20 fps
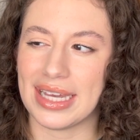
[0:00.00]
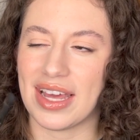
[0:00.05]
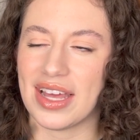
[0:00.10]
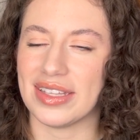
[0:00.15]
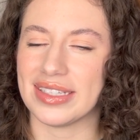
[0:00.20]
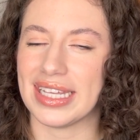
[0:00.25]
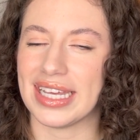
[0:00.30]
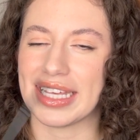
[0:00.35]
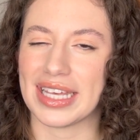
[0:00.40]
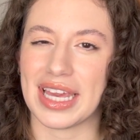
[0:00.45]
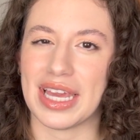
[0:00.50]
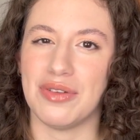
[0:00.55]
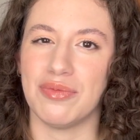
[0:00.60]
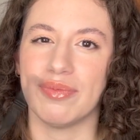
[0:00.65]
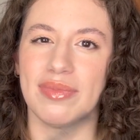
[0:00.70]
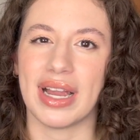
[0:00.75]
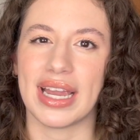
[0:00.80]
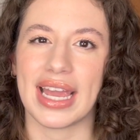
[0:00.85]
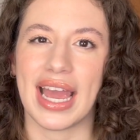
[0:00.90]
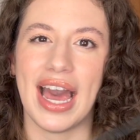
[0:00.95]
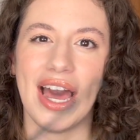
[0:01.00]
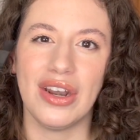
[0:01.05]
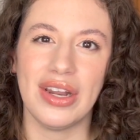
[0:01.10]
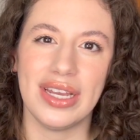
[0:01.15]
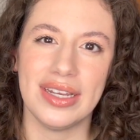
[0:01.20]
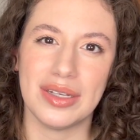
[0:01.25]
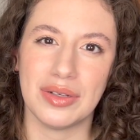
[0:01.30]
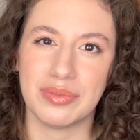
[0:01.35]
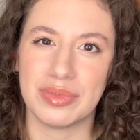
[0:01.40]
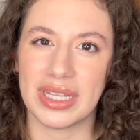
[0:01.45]
like in my how
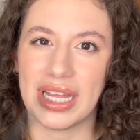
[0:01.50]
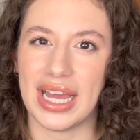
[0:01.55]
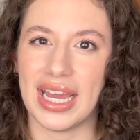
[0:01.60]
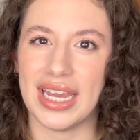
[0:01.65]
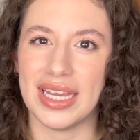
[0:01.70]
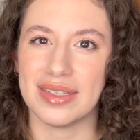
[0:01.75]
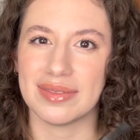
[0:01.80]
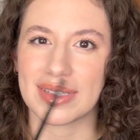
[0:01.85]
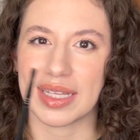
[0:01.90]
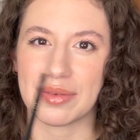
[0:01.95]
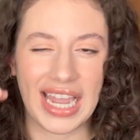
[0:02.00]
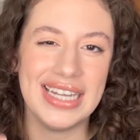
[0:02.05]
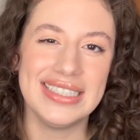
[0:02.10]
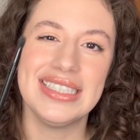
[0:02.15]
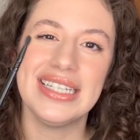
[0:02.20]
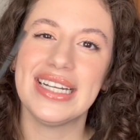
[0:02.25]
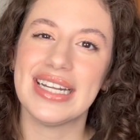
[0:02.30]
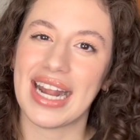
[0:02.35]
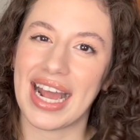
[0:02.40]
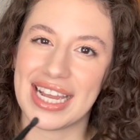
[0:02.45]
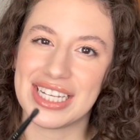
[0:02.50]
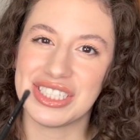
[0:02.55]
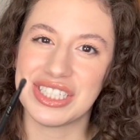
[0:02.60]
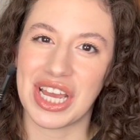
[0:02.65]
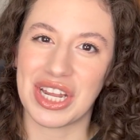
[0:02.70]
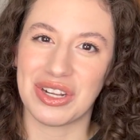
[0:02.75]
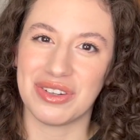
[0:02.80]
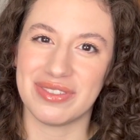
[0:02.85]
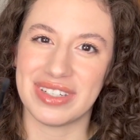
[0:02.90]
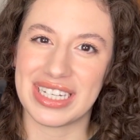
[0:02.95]
to apply, like I did an
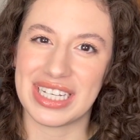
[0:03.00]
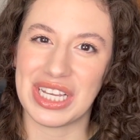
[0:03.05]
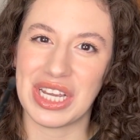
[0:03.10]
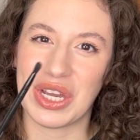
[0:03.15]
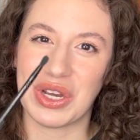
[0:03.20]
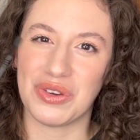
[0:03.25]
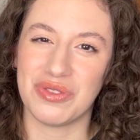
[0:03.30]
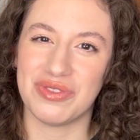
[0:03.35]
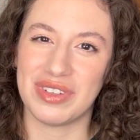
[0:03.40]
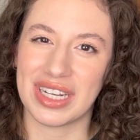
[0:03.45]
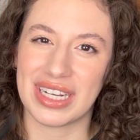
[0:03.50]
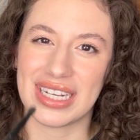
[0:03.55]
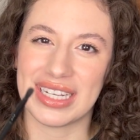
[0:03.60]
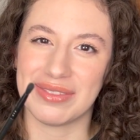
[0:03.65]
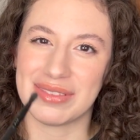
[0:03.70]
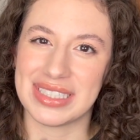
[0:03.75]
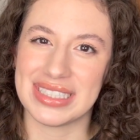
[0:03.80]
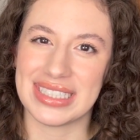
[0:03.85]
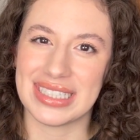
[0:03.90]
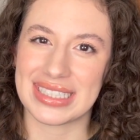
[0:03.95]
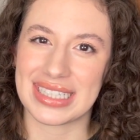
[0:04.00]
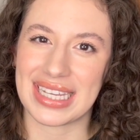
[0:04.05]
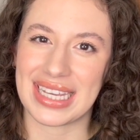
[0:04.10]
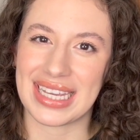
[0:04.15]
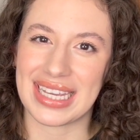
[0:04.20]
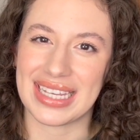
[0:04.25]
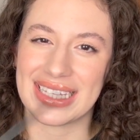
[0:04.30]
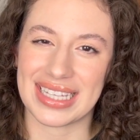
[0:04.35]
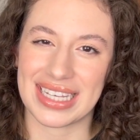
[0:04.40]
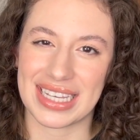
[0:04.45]
eyeshadow video very
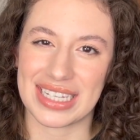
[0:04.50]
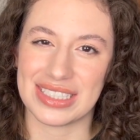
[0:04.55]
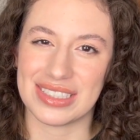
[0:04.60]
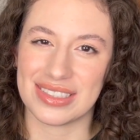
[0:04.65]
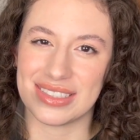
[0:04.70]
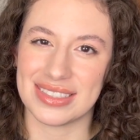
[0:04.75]
recently, like a